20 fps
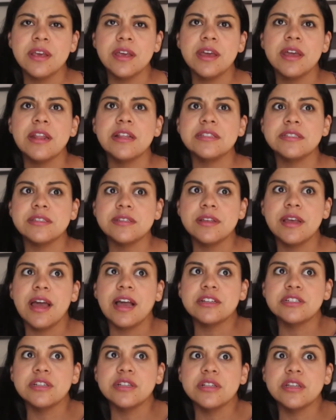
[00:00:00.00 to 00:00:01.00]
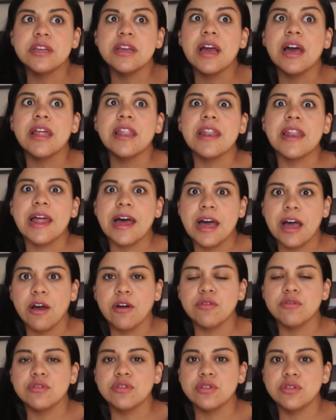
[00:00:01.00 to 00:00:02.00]
and it's actually
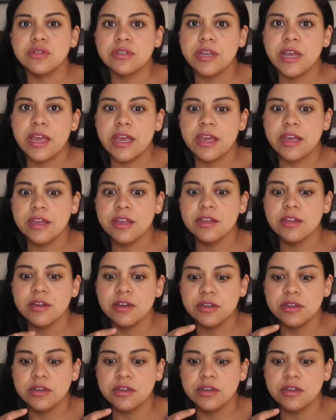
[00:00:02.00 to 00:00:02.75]
allowed to take